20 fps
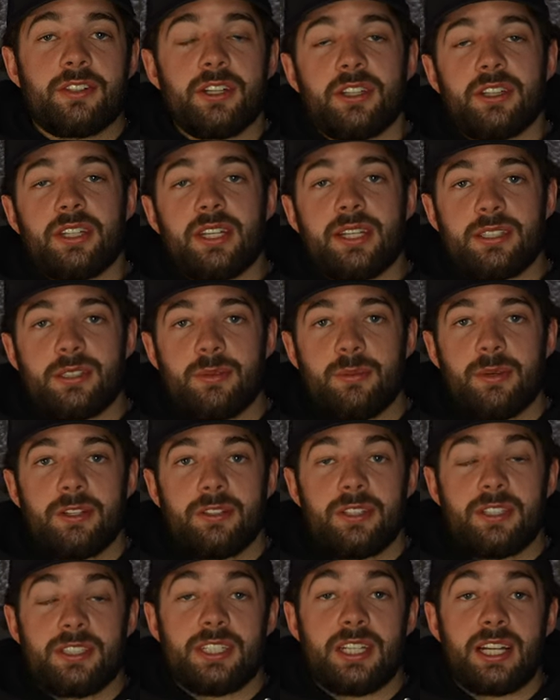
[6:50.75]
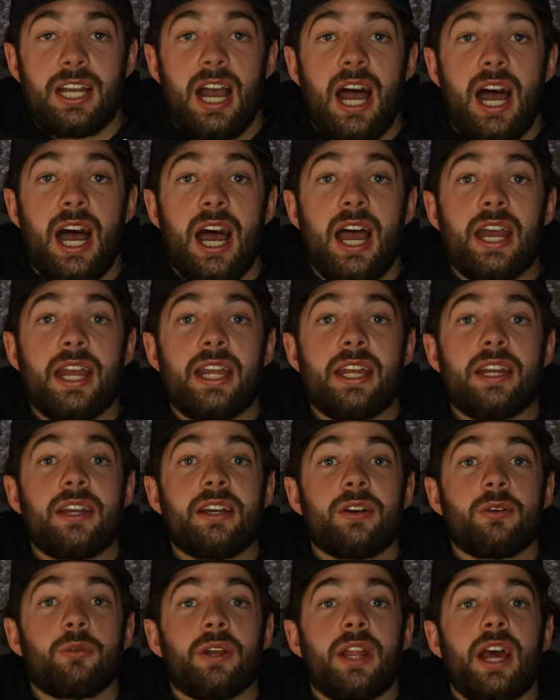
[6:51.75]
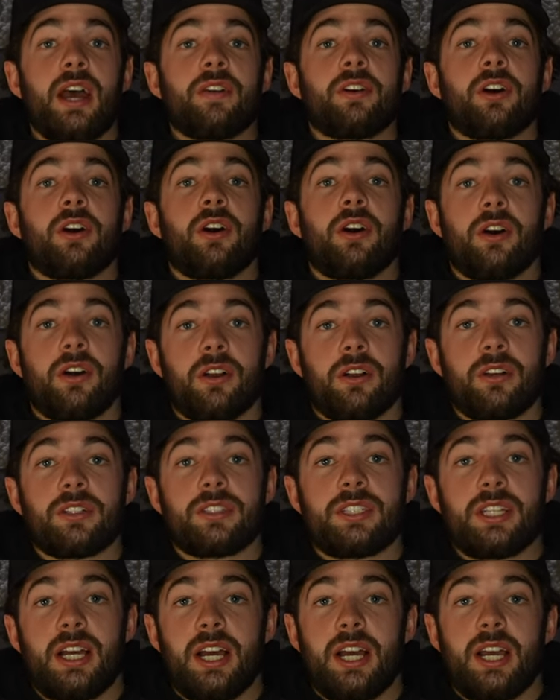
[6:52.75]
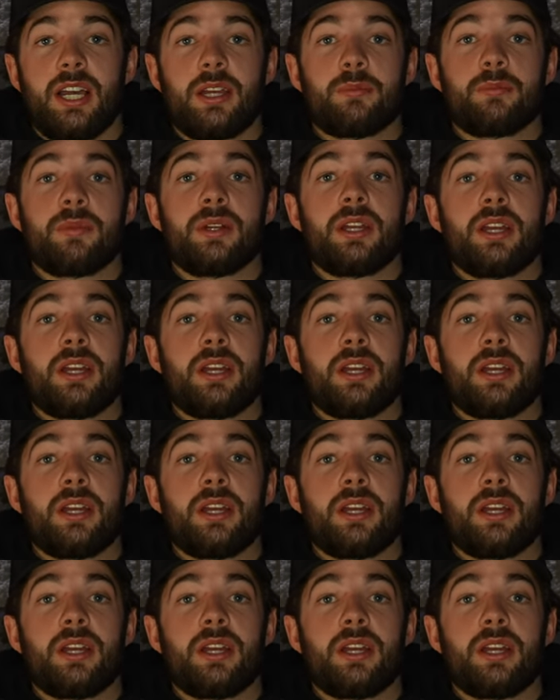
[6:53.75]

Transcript: good things about this thing. I would have a hard time